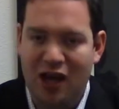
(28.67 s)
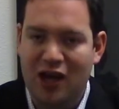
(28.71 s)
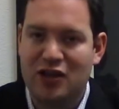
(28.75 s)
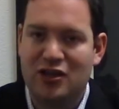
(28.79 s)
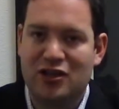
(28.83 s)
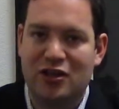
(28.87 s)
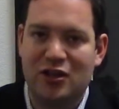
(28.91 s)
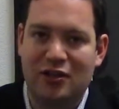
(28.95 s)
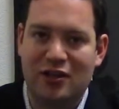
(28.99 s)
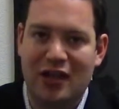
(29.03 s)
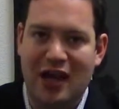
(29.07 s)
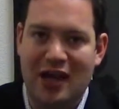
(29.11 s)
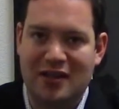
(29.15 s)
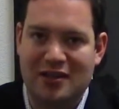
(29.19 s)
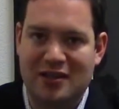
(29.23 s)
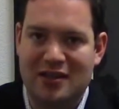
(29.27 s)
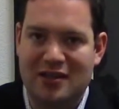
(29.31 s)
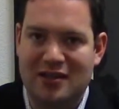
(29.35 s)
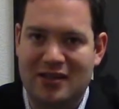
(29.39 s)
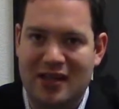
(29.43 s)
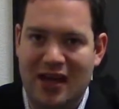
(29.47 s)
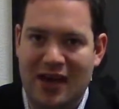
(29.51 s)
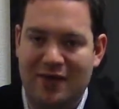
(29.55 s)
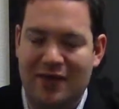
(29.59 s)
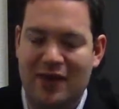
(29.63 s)

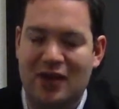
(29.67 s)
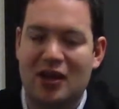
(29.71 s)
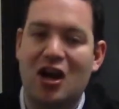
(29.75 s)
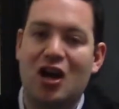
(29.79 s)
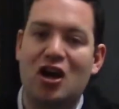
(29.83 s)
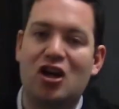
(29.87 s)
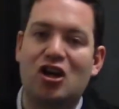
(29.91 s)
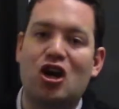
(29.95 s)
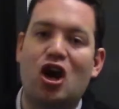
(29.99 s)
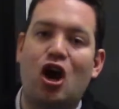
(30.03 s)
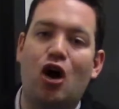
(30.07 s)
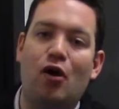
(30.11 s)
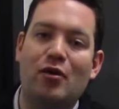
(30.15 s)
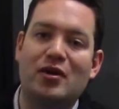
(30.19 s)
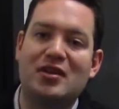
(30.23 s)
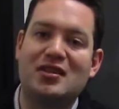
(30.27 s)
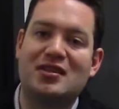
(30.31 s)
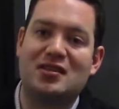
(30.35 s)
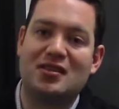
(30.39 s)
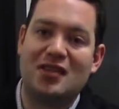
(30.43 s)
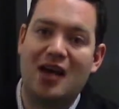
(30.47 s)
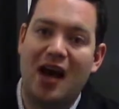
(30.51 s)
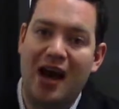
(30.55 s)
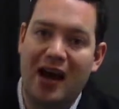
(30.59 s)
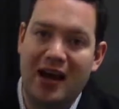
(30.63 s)
2007
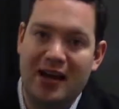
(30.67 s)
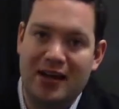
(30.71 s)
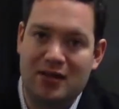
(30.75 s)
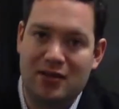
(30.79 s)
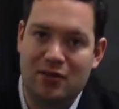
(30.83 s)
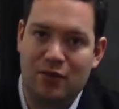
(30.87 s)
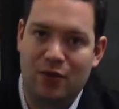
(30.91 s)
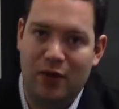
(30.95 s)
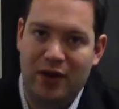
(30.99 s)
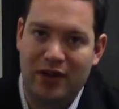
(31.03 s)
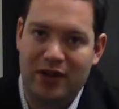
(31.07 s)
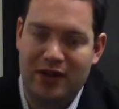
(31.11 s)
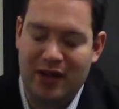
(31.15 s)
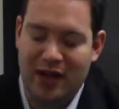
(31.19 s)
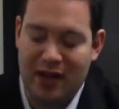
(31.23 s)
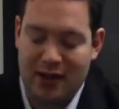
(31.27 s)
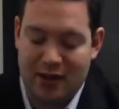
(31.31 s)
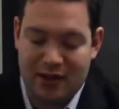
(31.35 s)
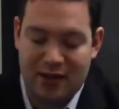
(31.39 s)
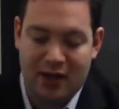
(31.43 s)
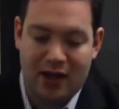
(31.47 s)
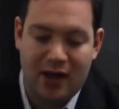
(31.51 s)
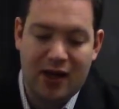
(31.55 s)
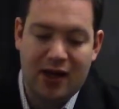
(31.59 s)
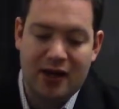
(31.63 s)
coincides with it.